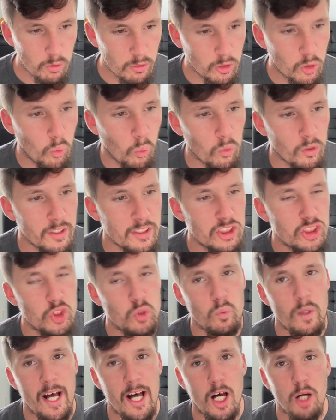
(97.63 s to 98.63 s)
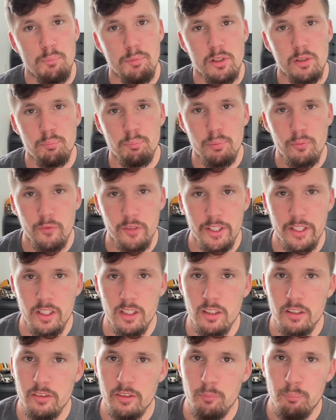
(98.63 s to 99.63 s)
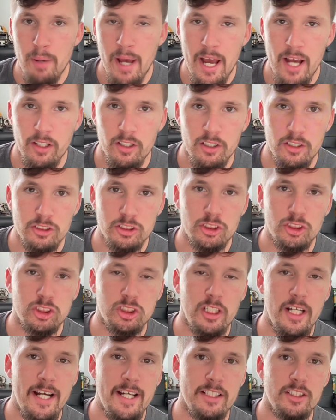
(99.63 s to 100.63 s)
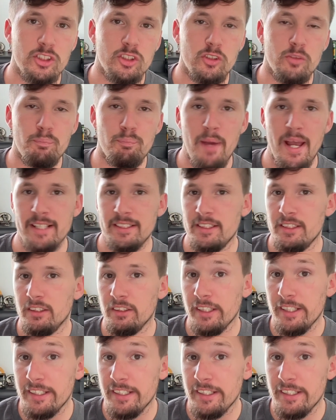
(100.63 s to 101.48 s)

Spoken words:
according to Albert Breer, the Packers tried to basically